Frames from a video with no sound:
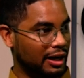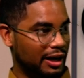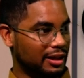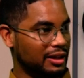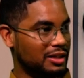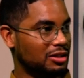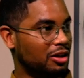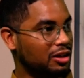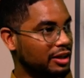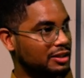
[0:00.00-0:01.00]
and I think there's a
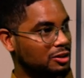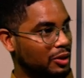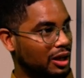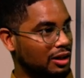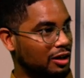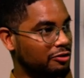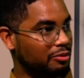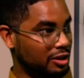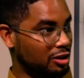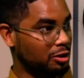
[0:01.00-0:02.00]
lot of lessons we can learn from
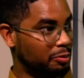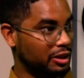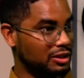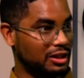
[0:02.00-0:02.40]
other entrepreneurs.